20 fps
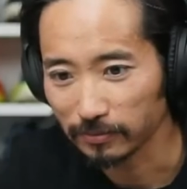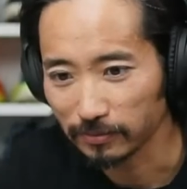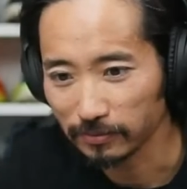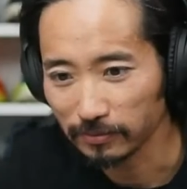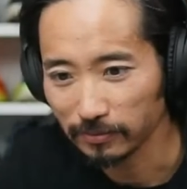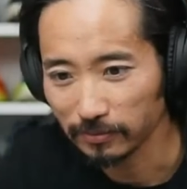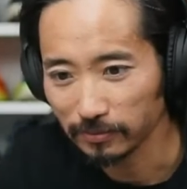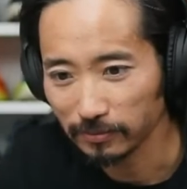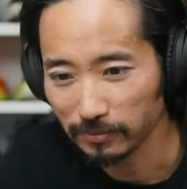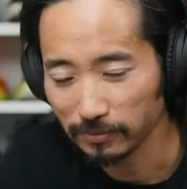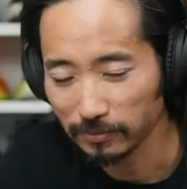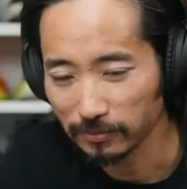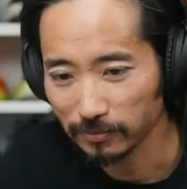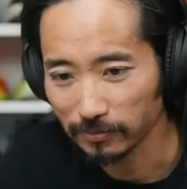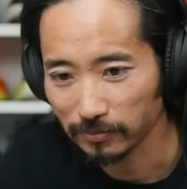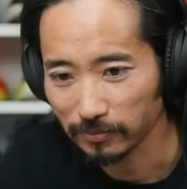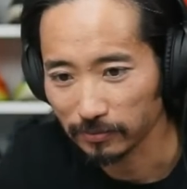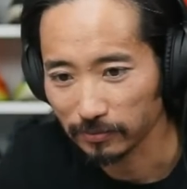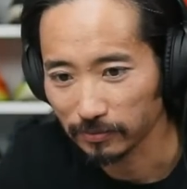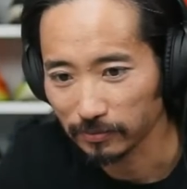mm,
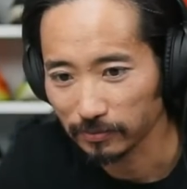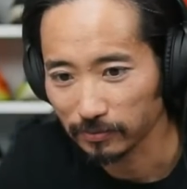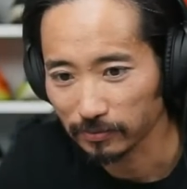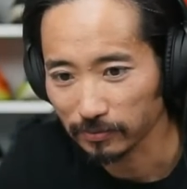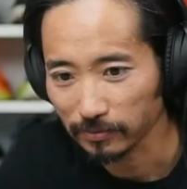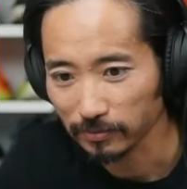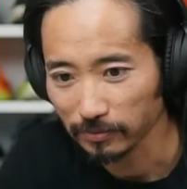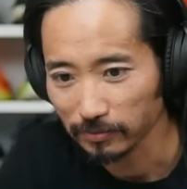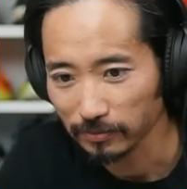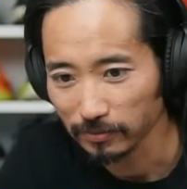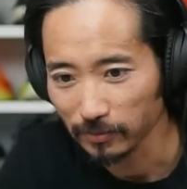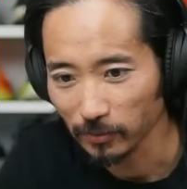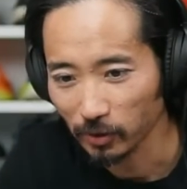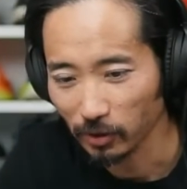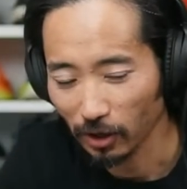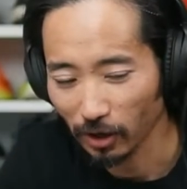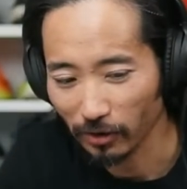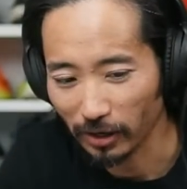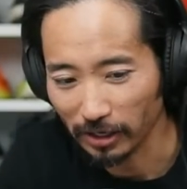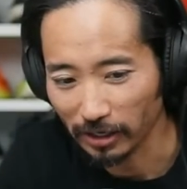
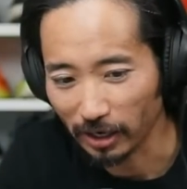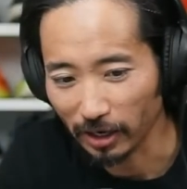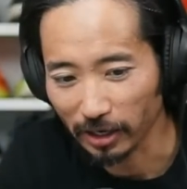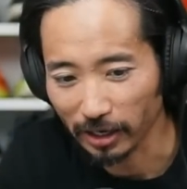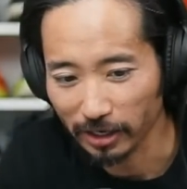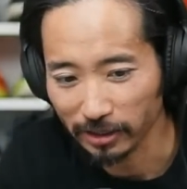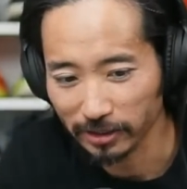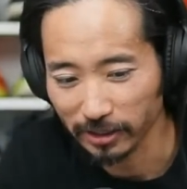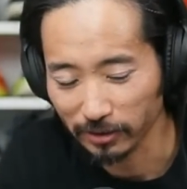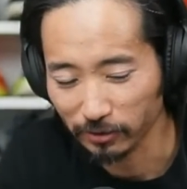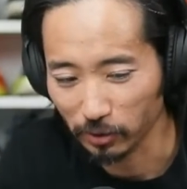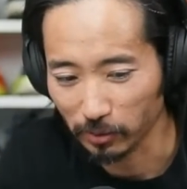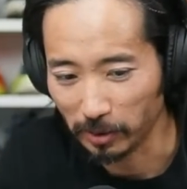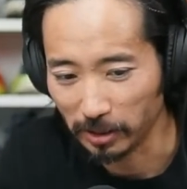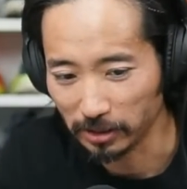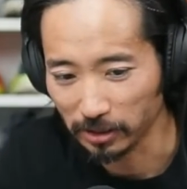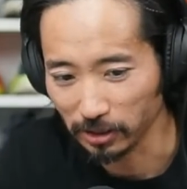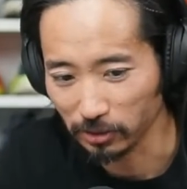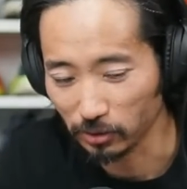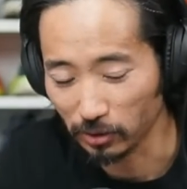all right, I got a text from
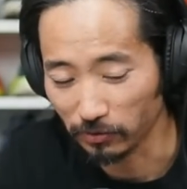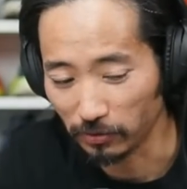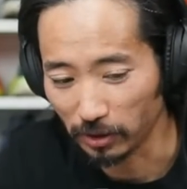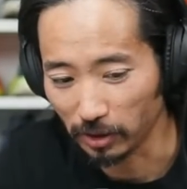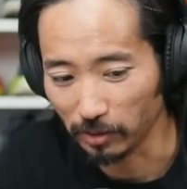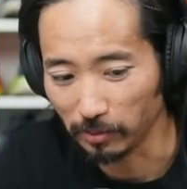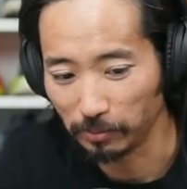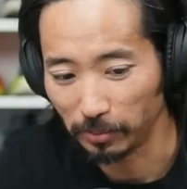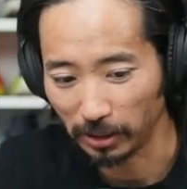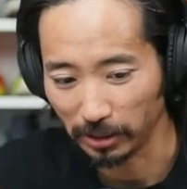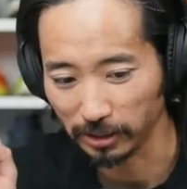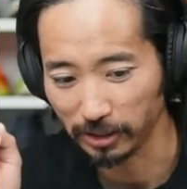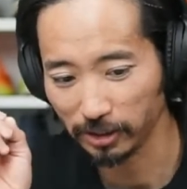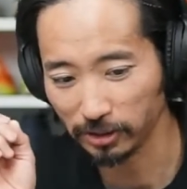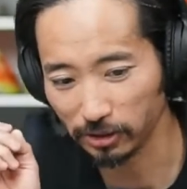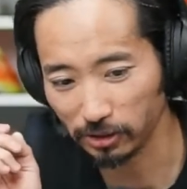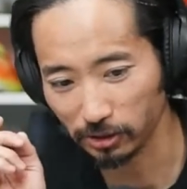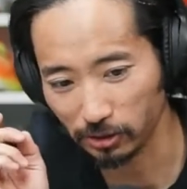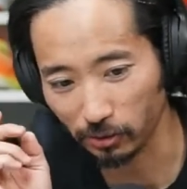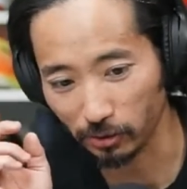Asics, so I'll follow up. But
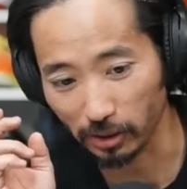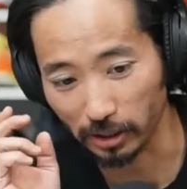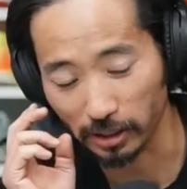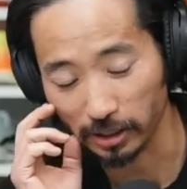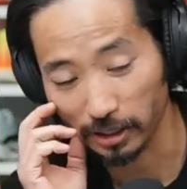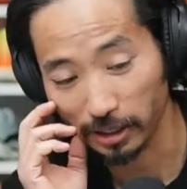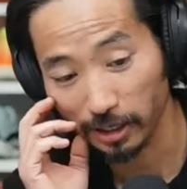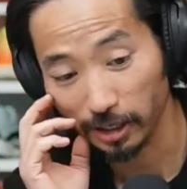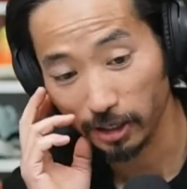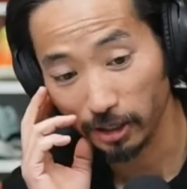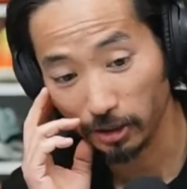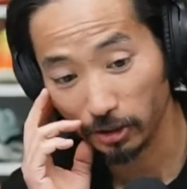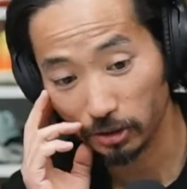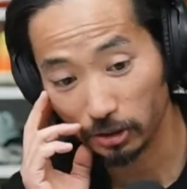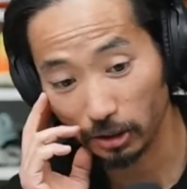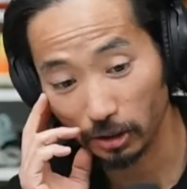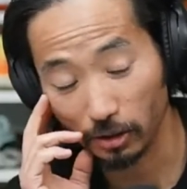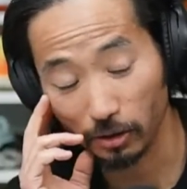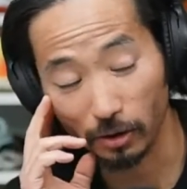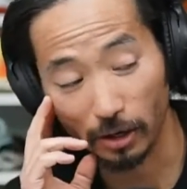here's the story.
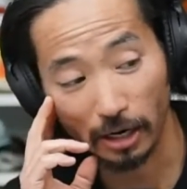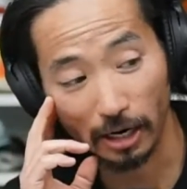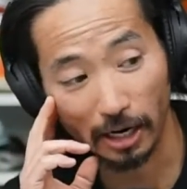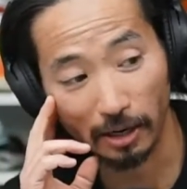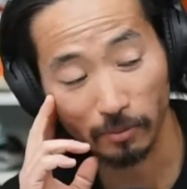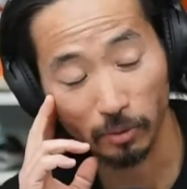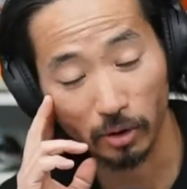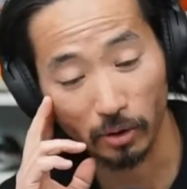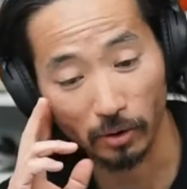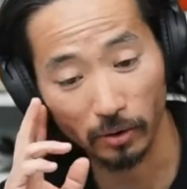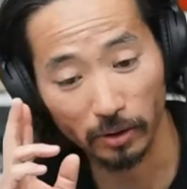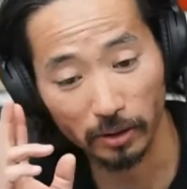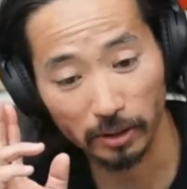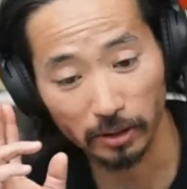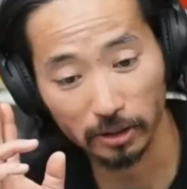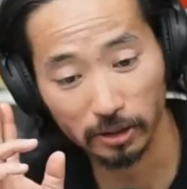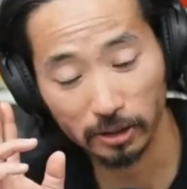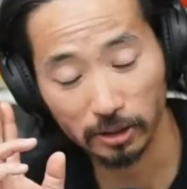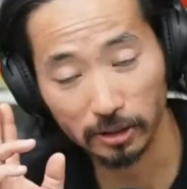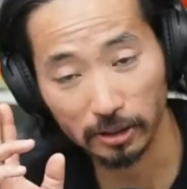So I'm
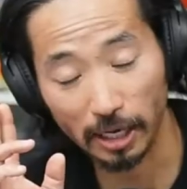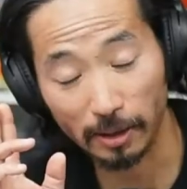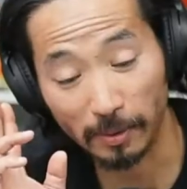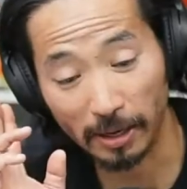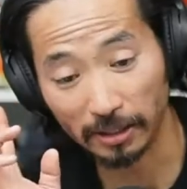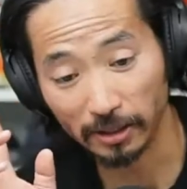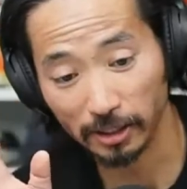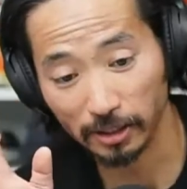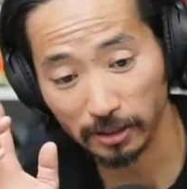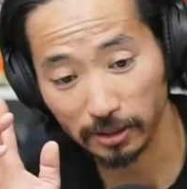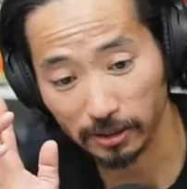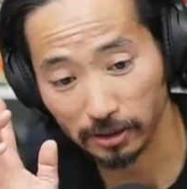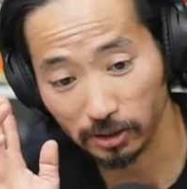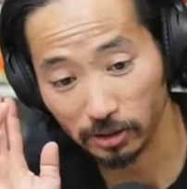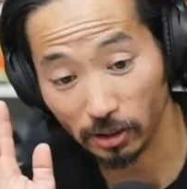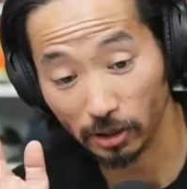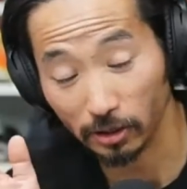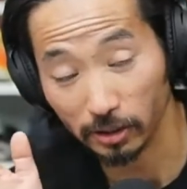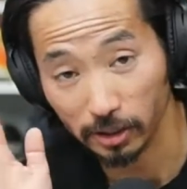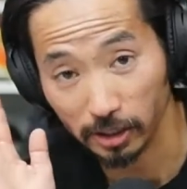going, I'm at the
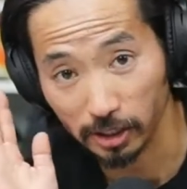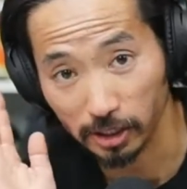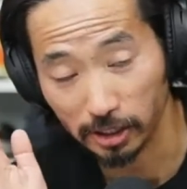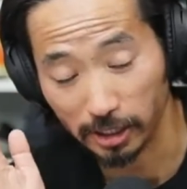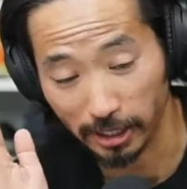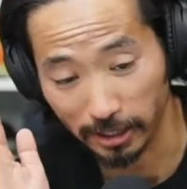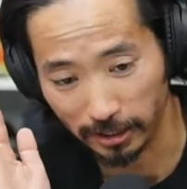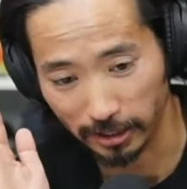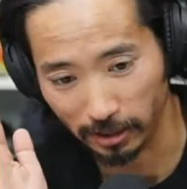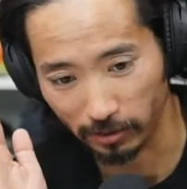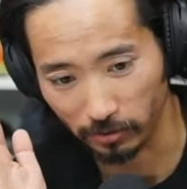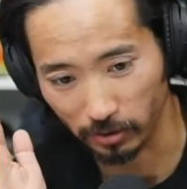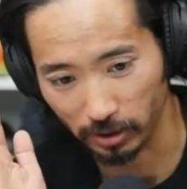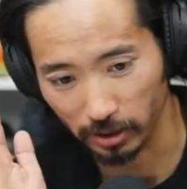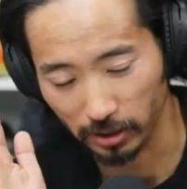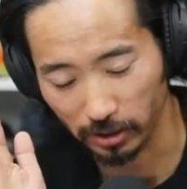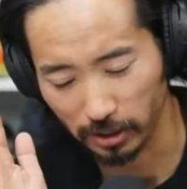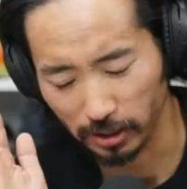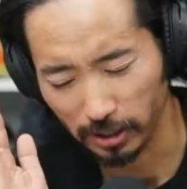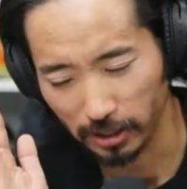Saucony Shakeout
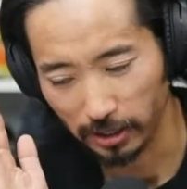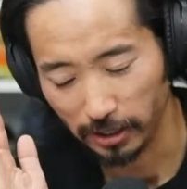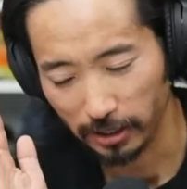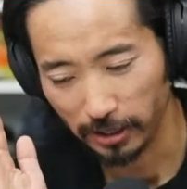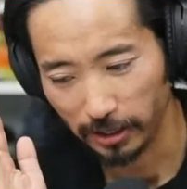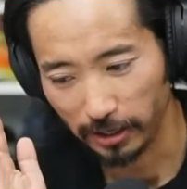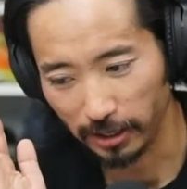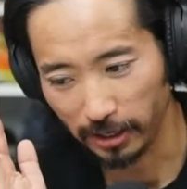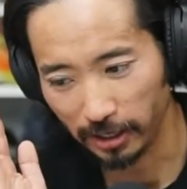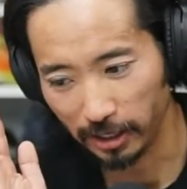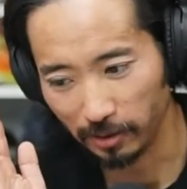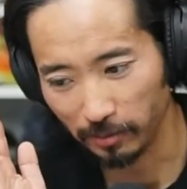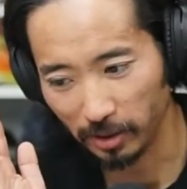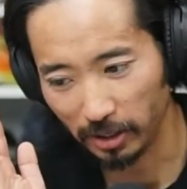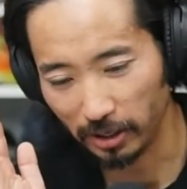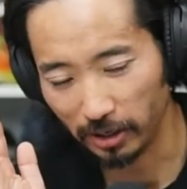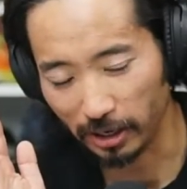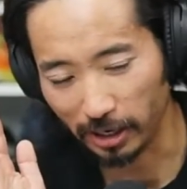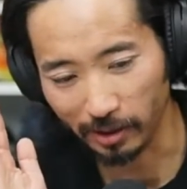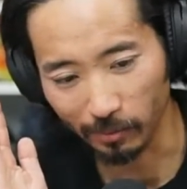run, and I'm
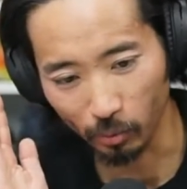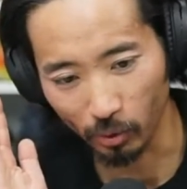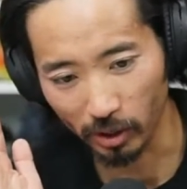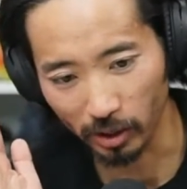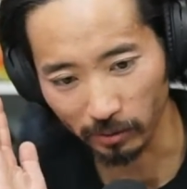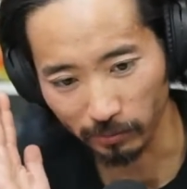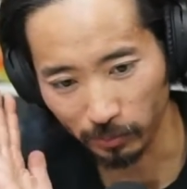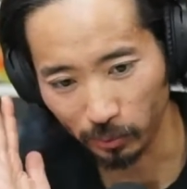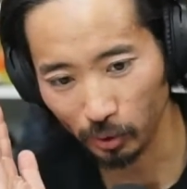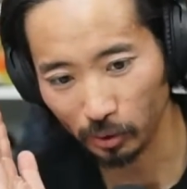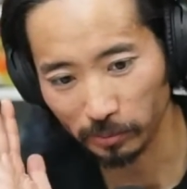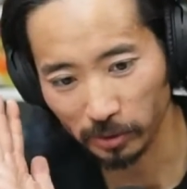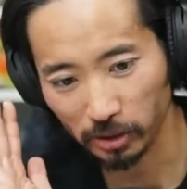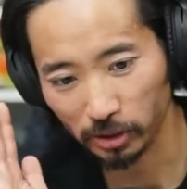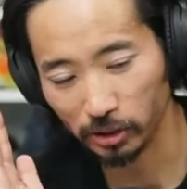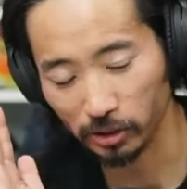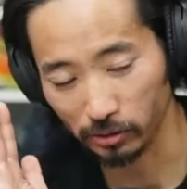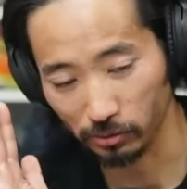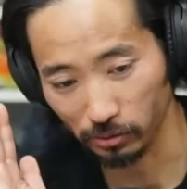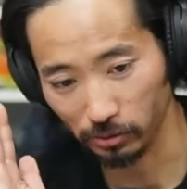there, and I'm wearing Puma
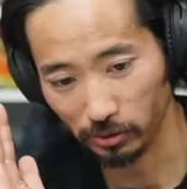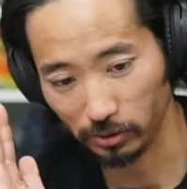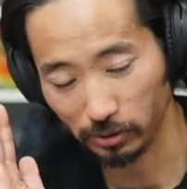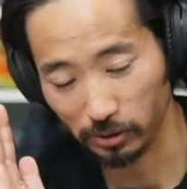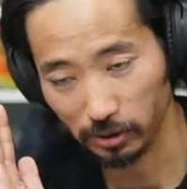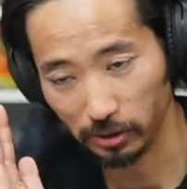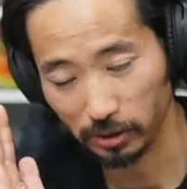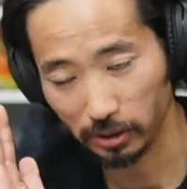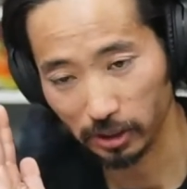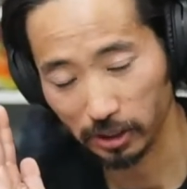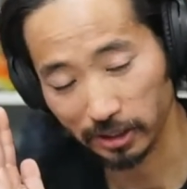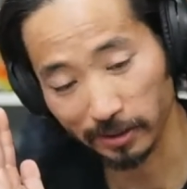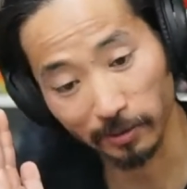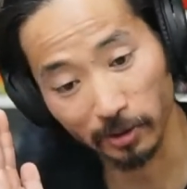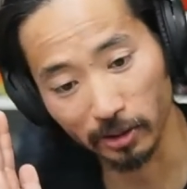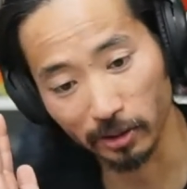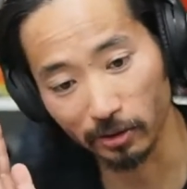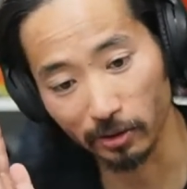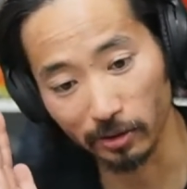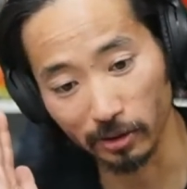shoes because I'm
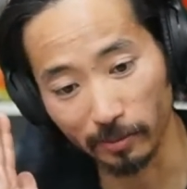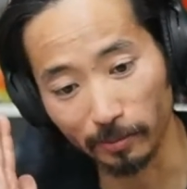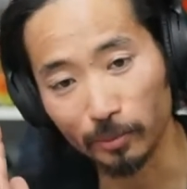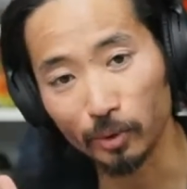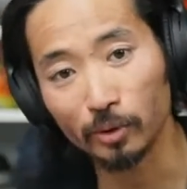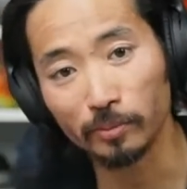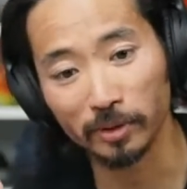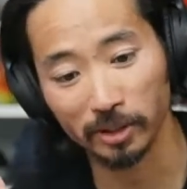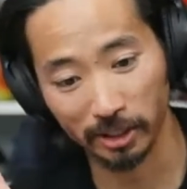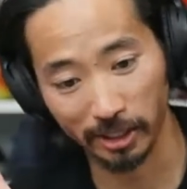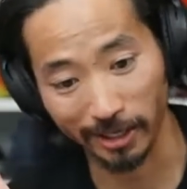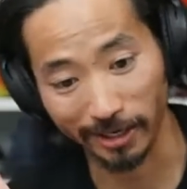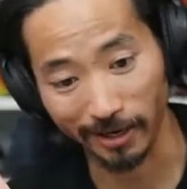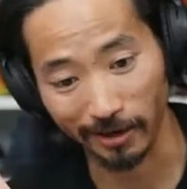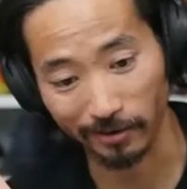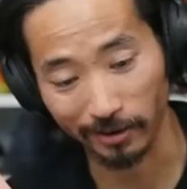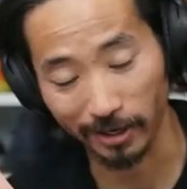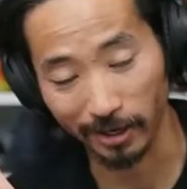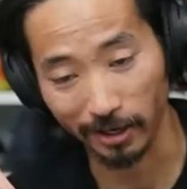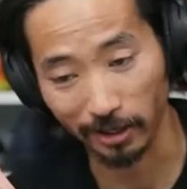going to go to the Puma
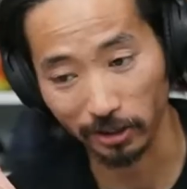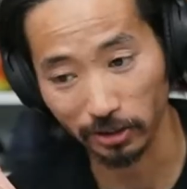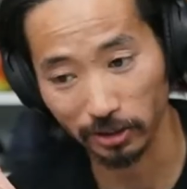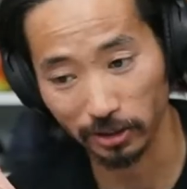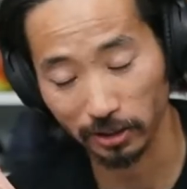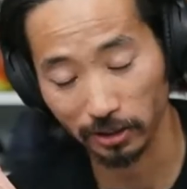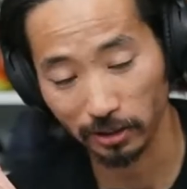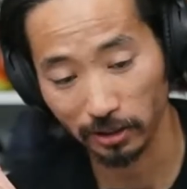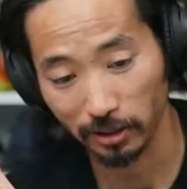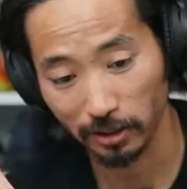Shakeout next.